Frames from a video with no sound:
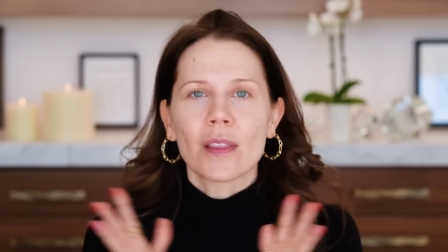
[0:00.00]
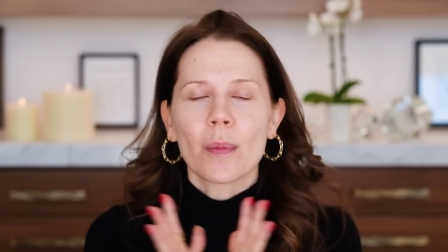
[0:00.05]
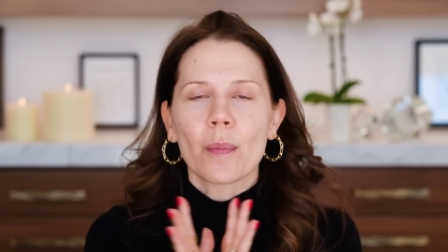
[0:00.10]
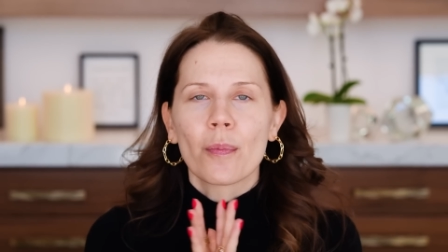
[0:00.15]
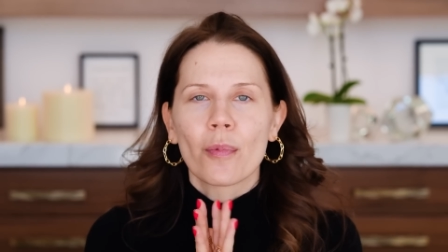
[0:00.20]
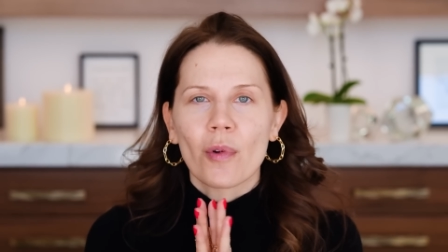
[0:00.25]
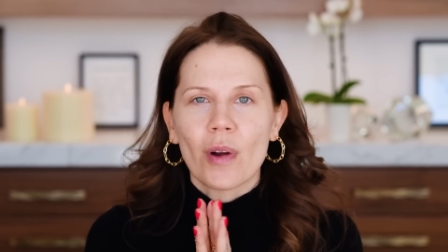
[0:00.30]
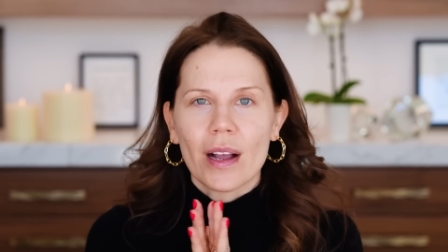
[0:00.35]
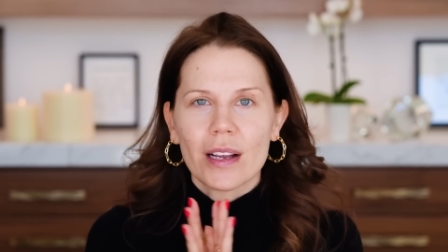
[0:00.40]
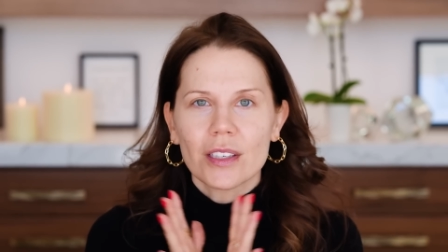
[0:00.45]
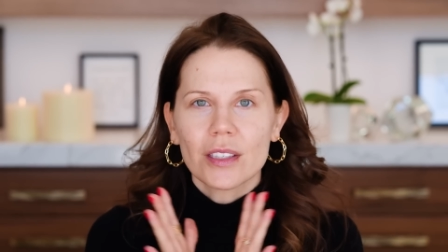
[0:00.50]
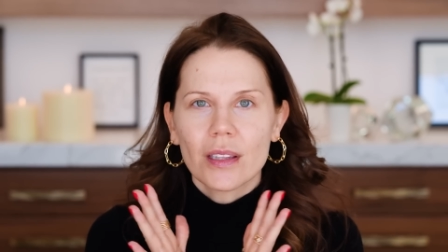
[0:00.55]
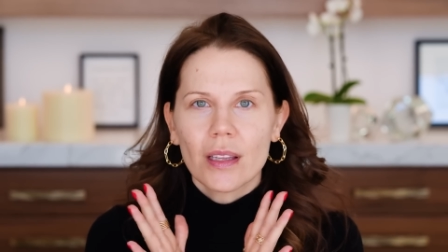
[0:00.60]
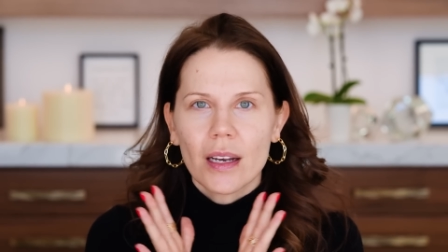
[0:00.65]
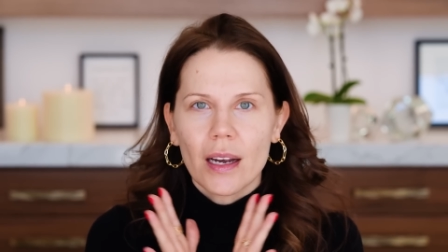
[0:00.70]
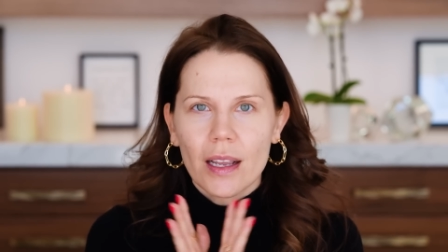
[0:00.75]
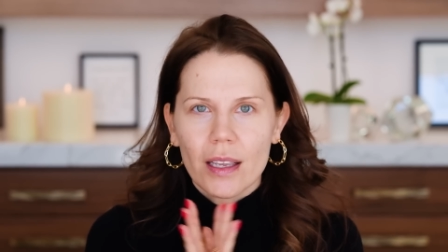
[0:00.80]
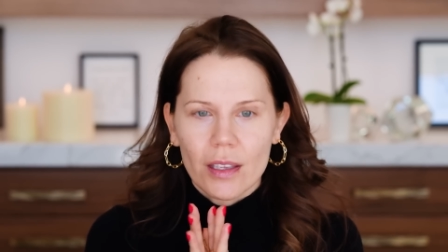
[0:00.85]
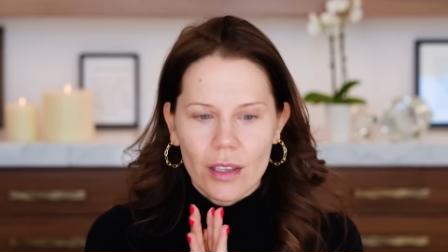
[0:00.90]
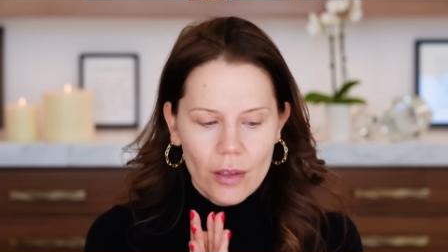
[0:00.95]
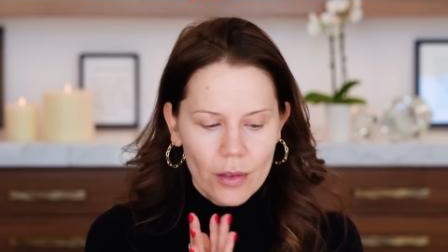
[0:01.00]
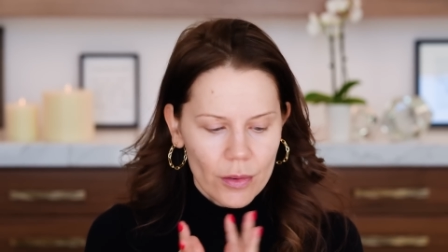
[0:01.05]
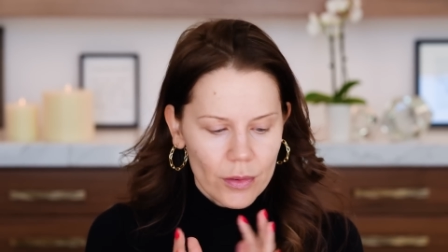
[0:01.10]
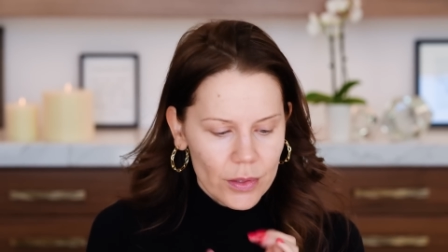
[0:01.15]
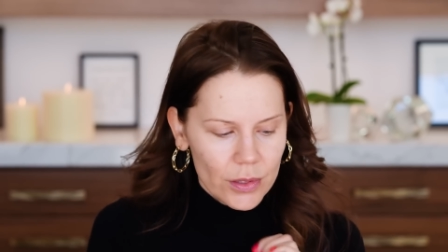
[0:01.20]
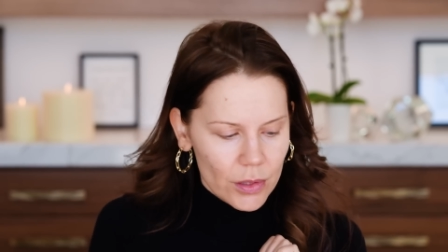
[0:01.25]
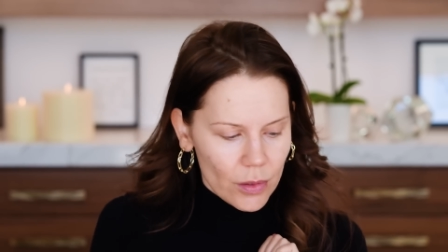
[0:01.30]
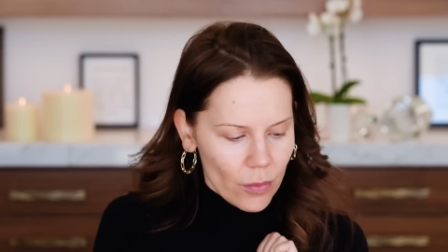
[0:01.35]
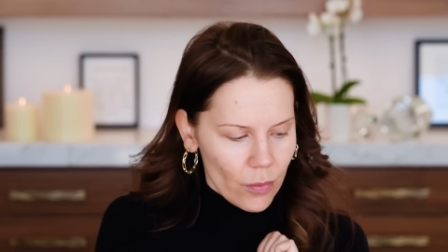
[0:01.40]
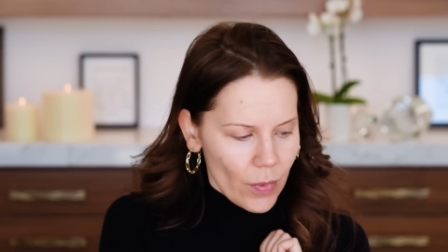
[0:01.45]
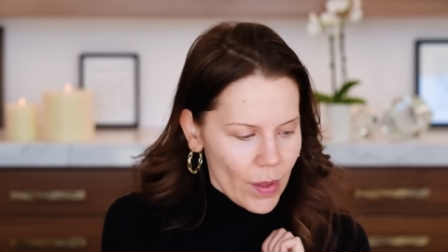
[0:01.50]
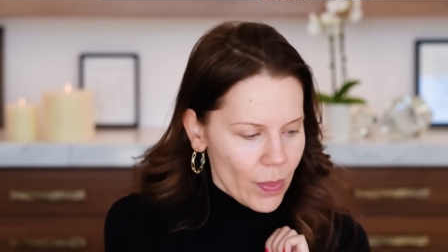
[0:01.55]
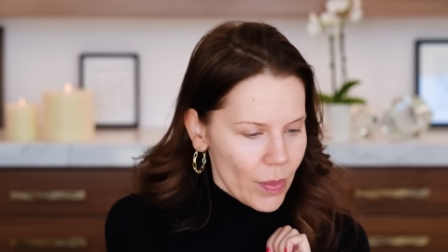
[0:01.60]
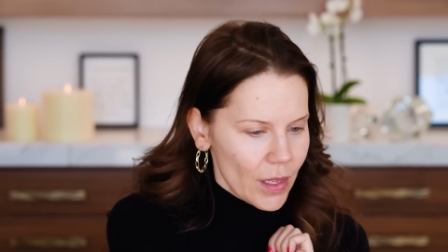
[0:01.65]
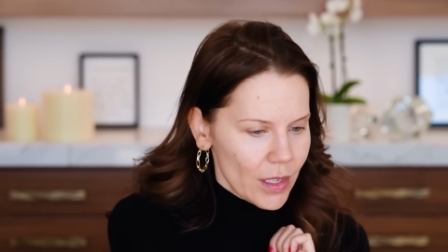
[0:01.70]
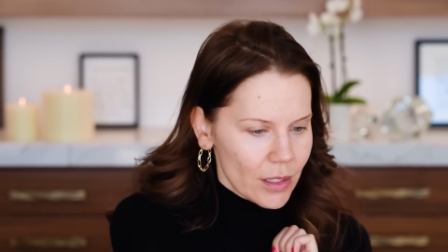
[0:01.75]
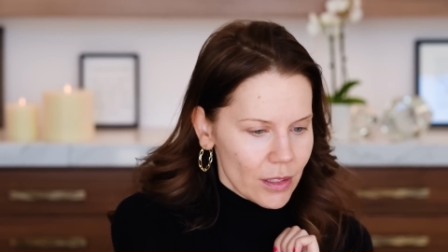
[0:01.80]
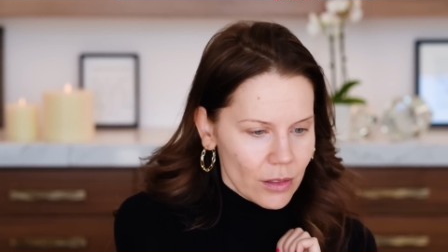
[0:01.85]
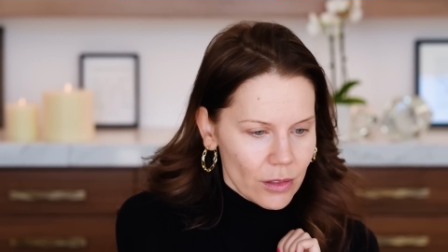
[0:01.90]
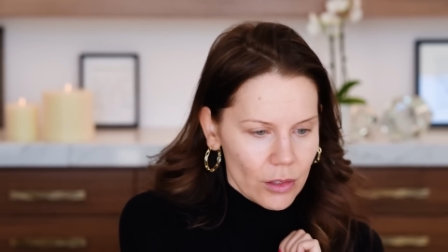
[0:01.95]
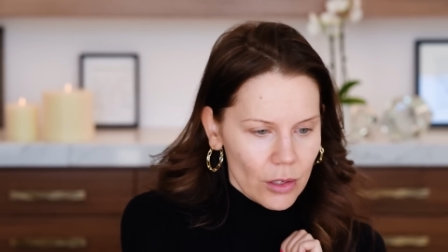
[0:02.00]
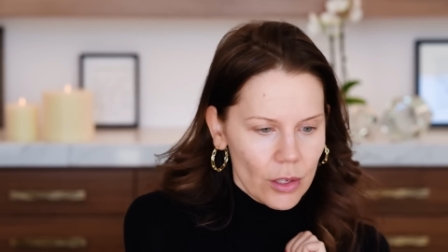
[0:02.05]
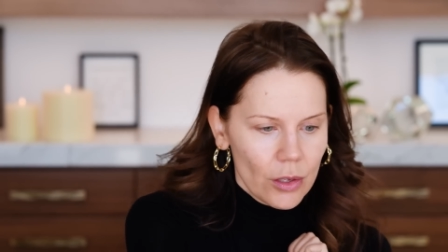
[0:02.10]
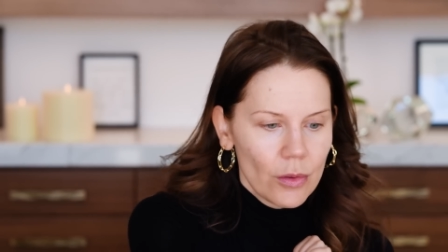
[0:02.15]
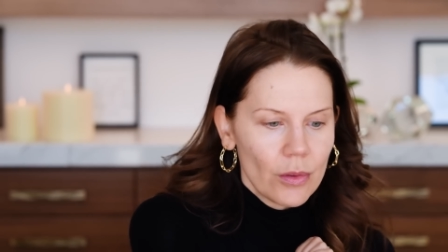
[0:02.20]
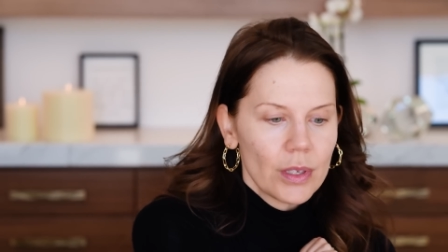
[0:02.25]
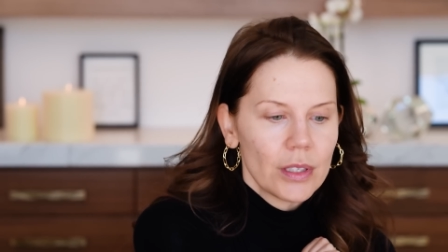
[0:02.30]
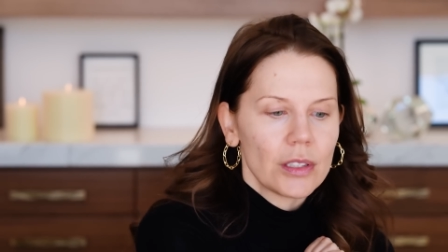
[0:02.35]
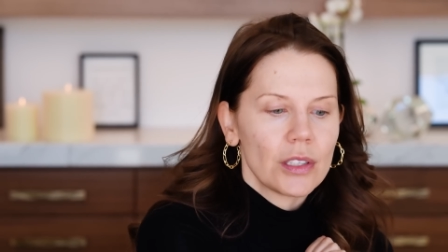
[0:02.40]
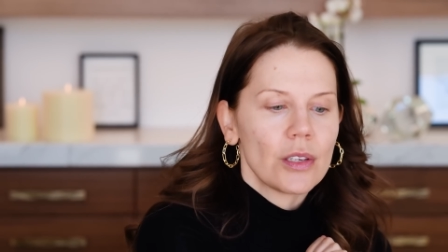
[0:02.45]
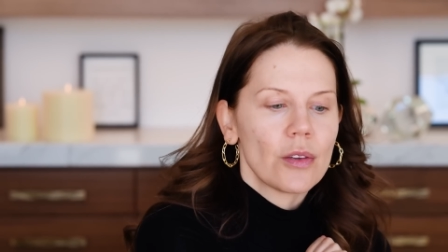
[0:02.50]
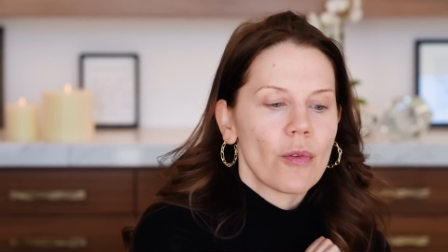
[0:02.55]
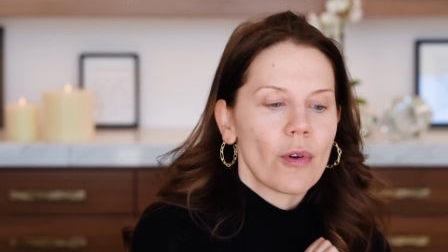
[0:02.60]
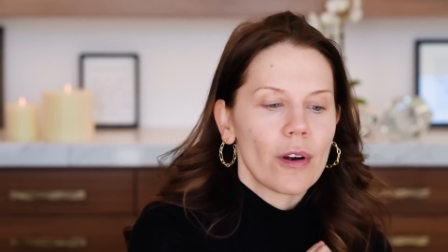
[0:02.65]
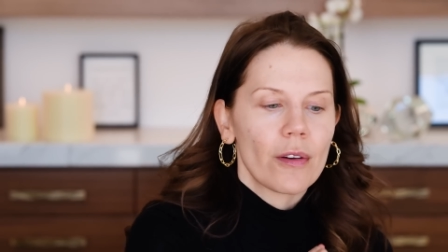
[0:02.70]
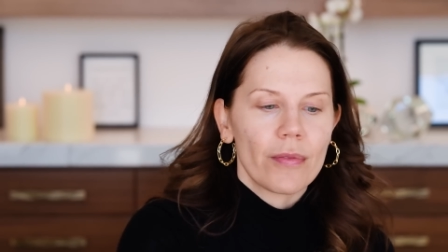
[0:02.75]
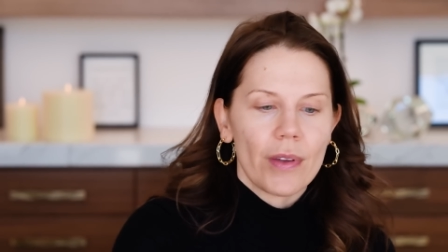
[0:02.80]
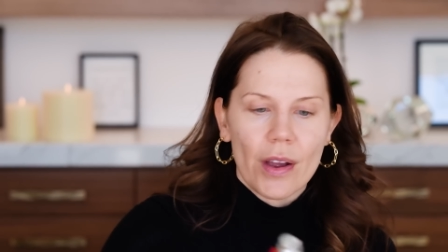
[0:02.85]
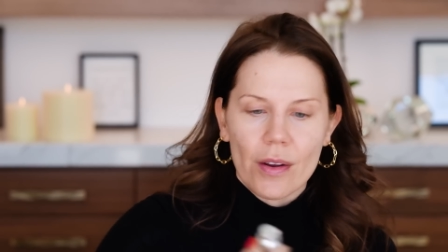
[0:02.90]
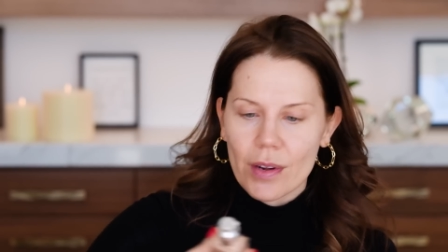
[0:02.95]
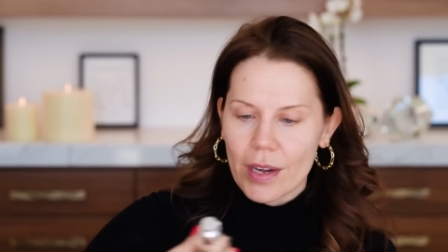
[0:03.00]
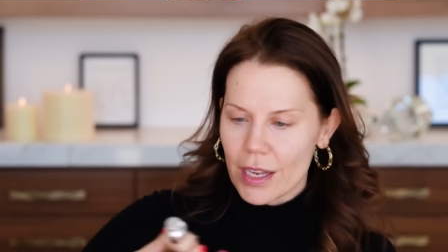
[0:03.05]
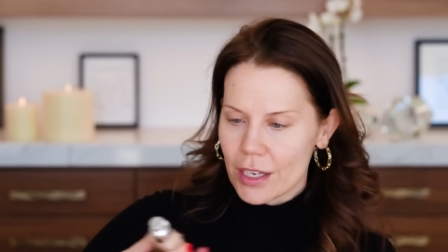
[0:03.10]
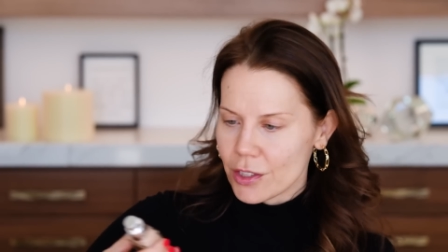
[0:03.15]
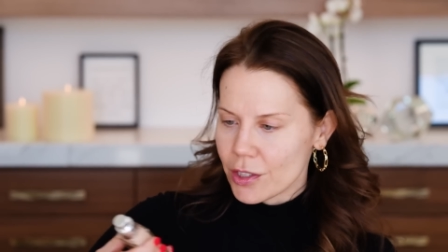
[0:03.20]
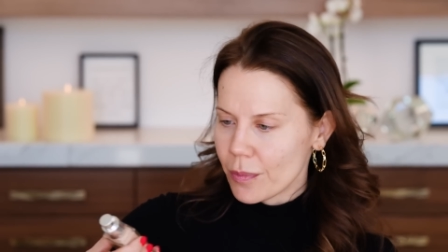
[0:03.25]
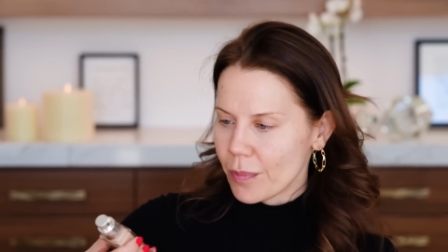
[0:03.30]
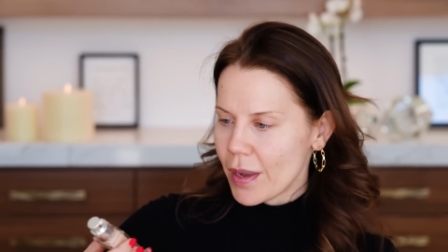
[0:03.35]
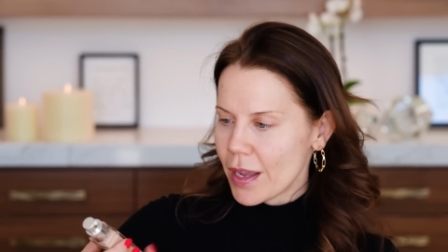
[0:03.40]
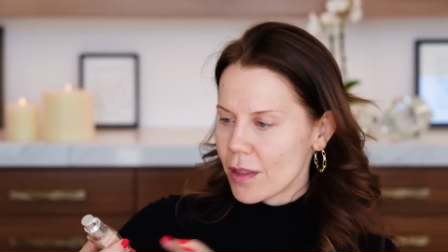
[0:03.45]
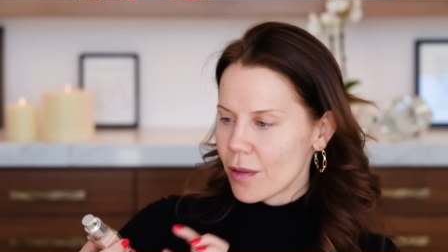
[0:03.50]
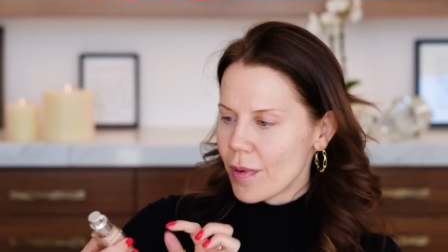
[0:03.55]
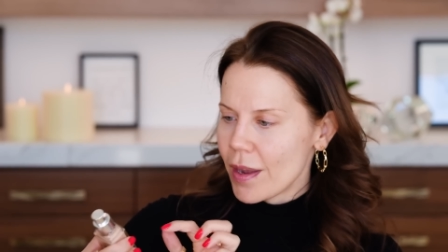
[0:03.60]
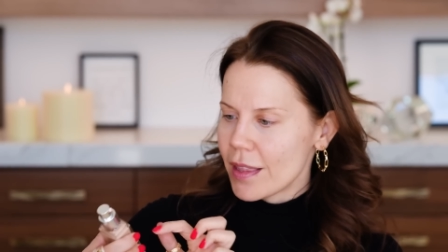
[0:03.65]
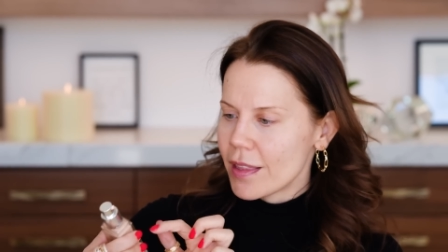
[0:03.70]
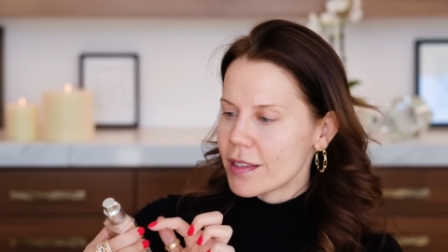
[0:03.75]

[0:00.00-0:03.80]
The brush that I used with this new Dior foundation, by the way,